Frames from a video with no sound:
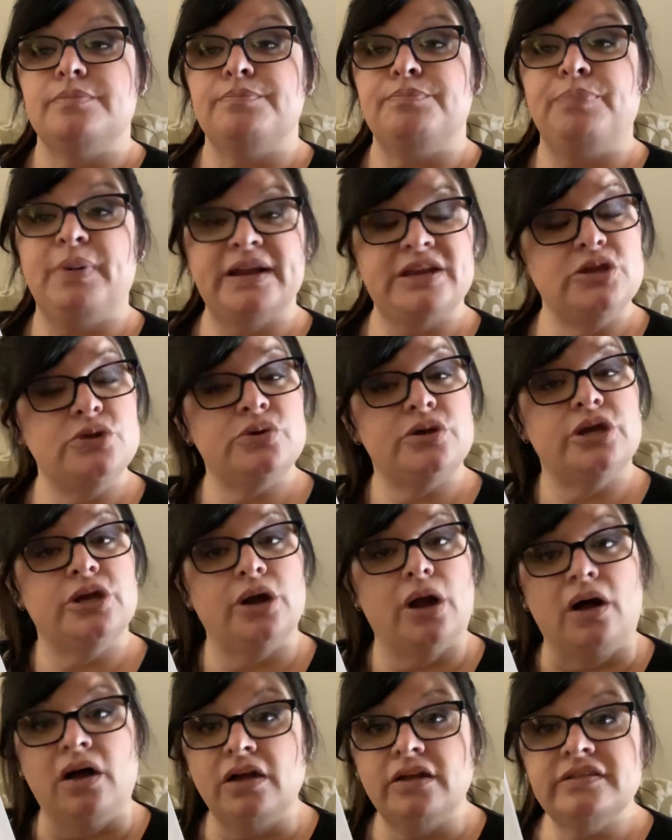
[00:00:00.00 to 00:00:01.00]
But you
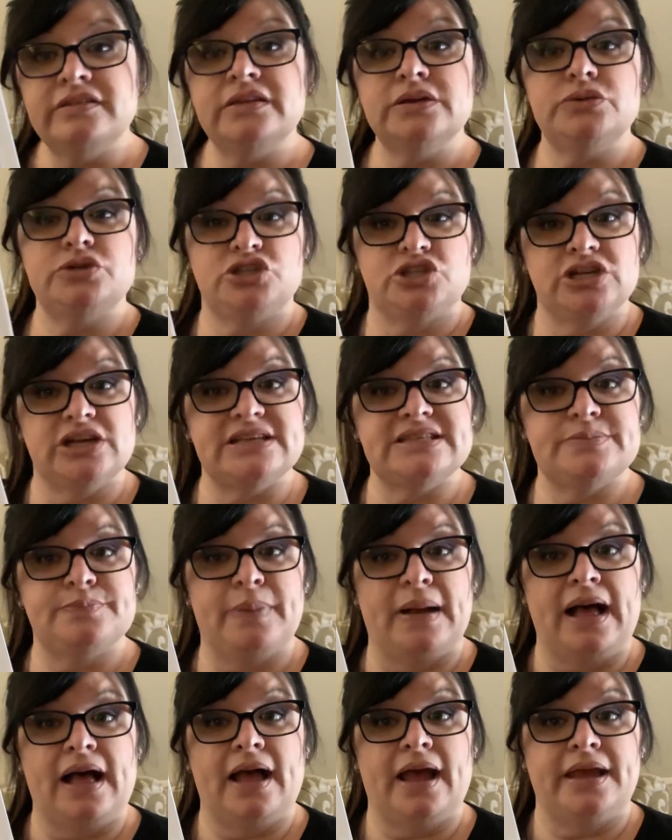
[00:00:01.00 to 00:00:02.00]
can also just
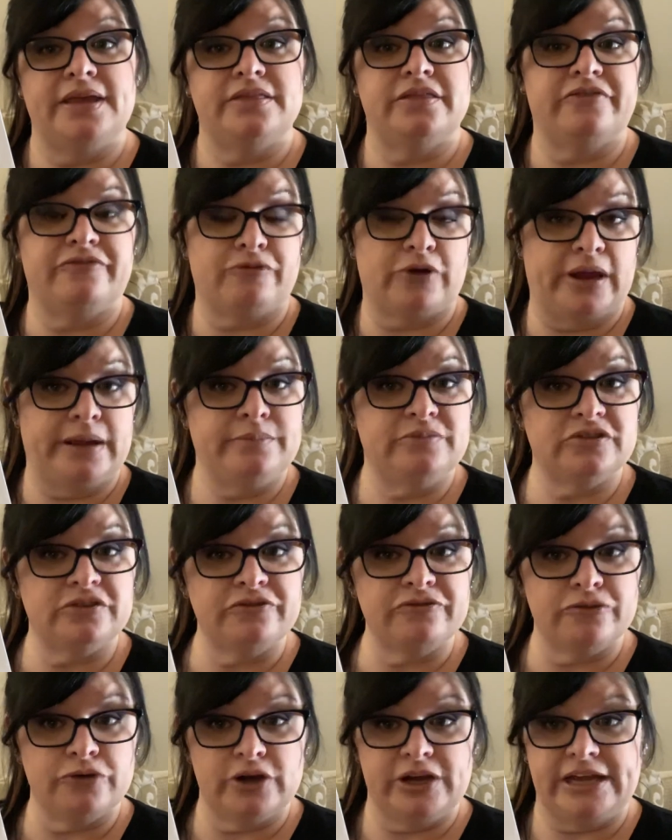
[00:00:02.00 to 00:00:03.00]
buy, the frames are
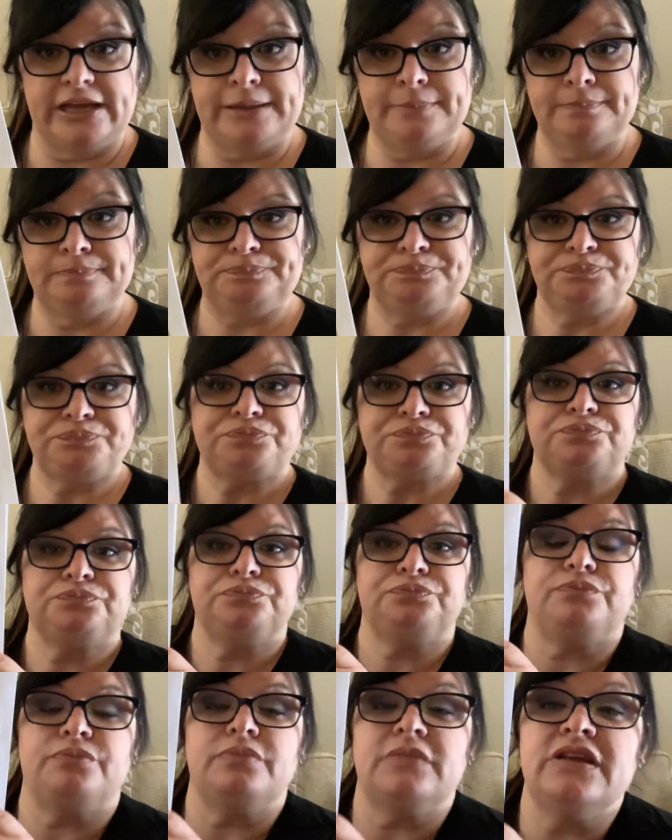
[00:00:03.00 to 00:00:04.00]
free.
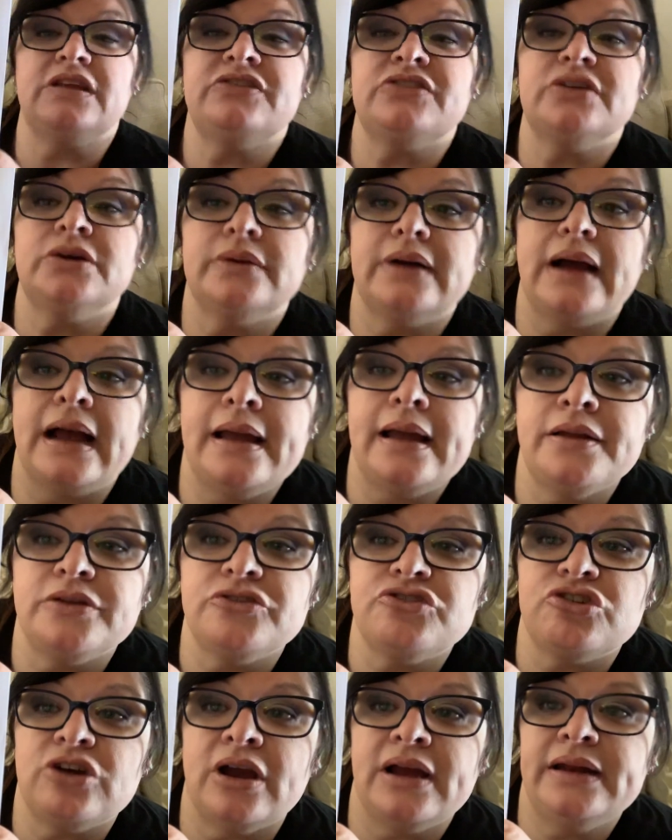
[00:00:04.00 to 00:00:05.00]
So
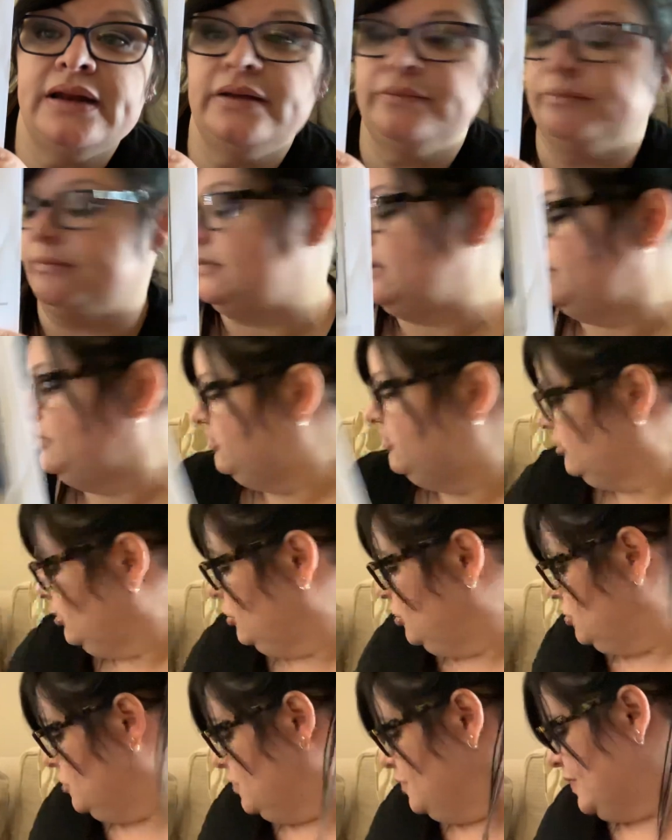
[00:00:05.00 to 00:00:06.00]
let me show
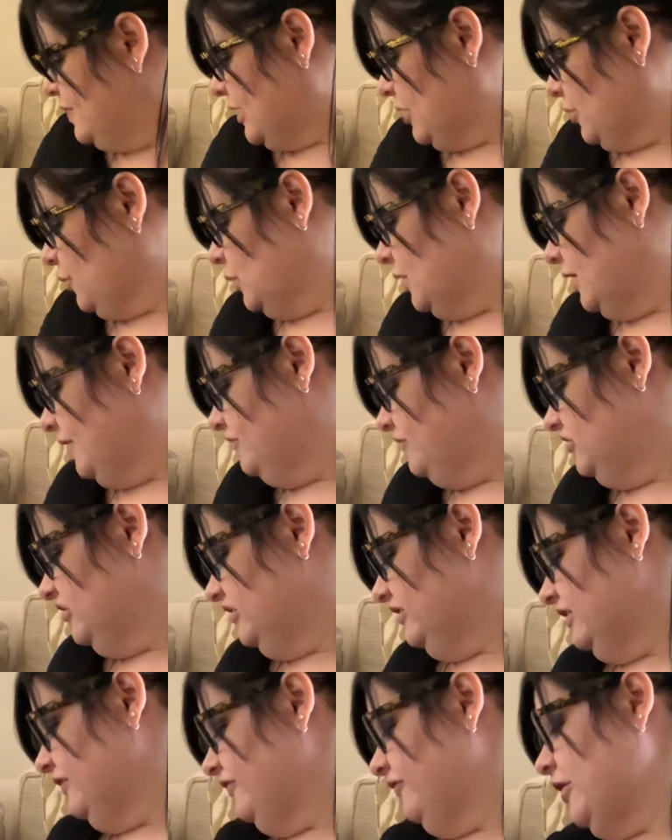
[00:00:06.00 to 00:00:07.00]
you a better one of
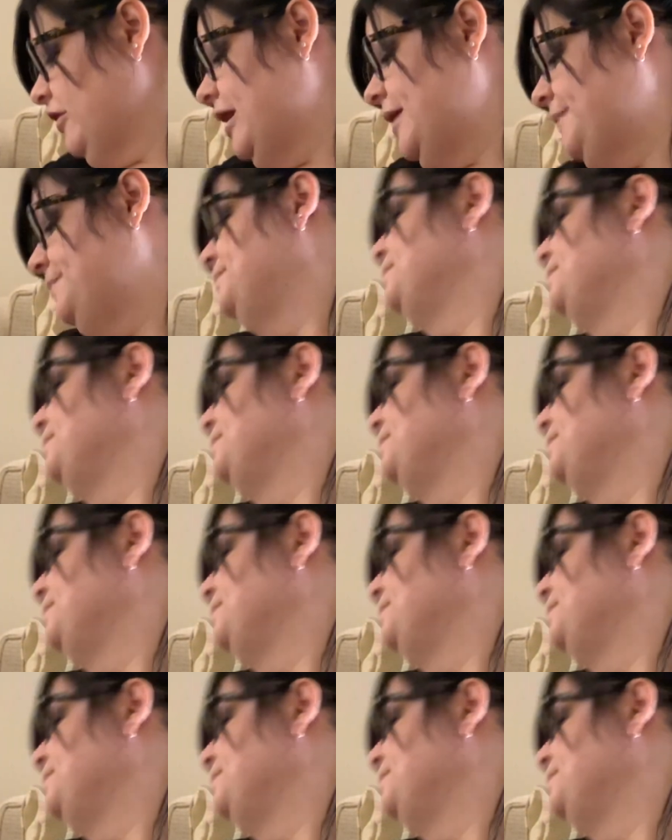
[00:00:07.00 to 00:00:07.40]
just the frame.